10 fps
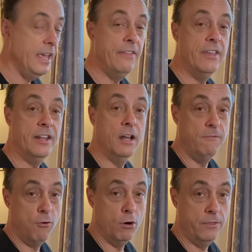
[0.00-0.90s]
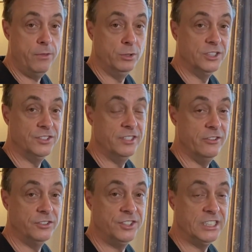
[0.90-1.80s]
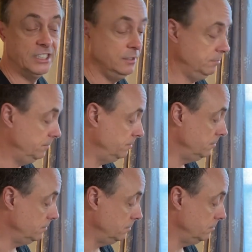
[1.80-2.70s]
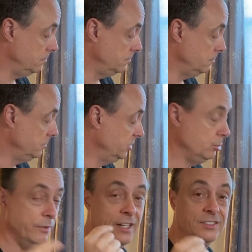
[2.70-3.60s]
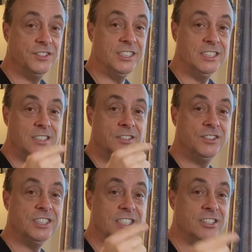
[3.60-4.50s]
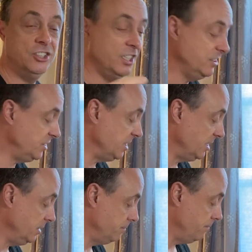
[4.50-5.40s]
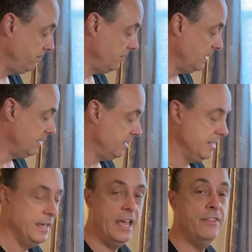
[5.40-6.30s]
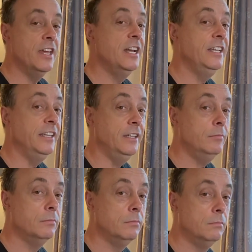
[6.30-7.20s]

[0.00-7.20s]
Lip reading: and then a fourth, which is another C. So we've had C, C, G, C, and then an E,